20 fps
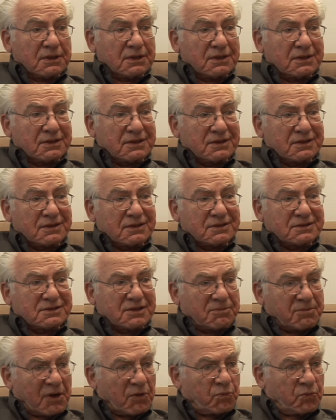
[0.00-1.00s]
uh,
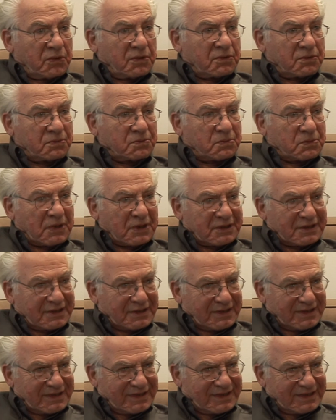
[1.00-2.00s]
somehow we're
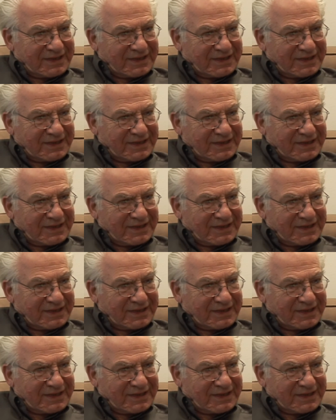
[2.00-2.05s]
the,